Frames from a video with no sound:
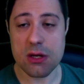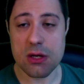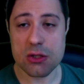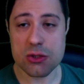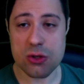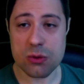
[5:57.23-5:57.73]

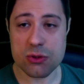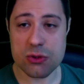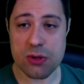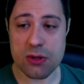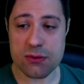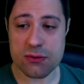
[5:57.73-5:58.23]
So
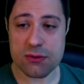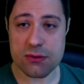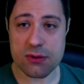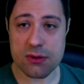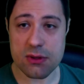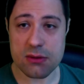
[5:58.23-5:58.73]
students
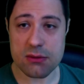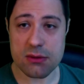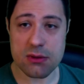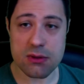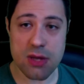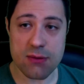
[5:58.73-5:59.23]

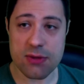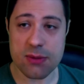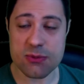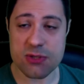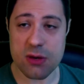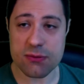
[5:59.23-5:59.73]
gave
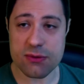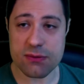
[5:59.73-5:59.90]
themselves